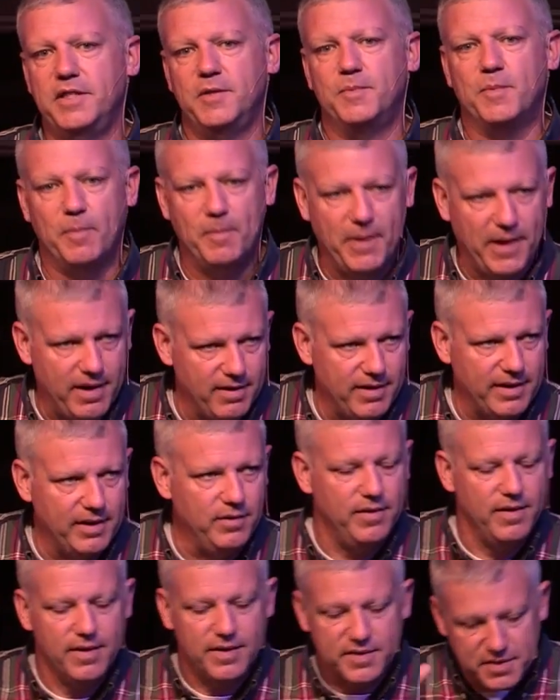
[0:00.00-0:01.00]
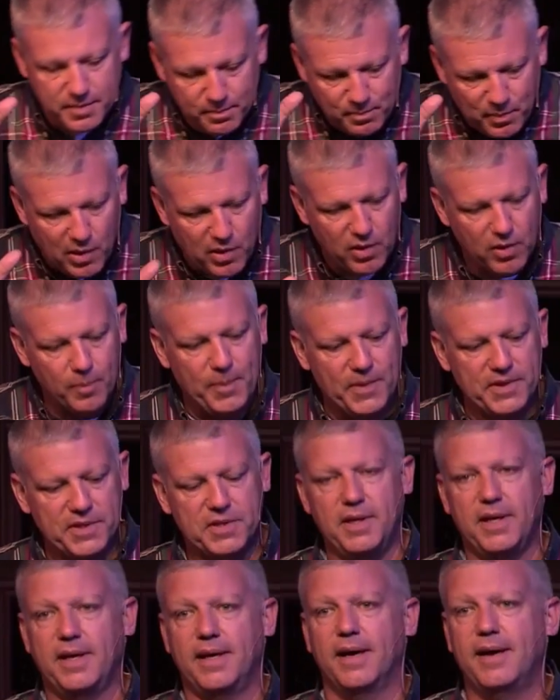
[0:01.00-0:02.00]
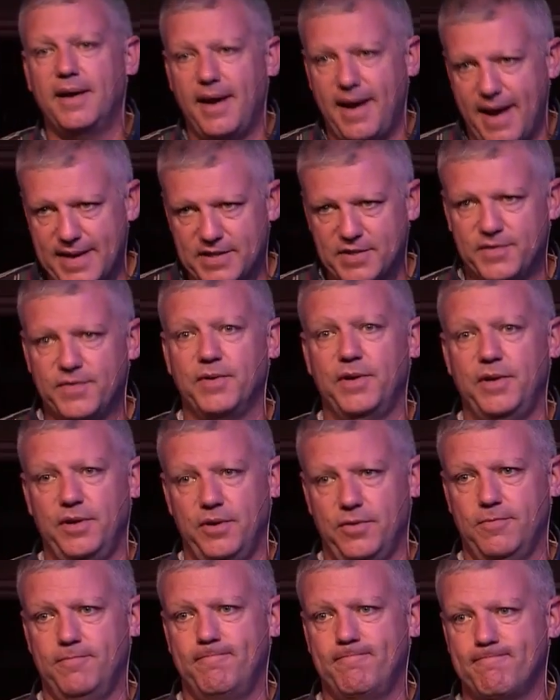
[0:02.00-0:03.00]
he's preparing you. There is a purpose that God has for you.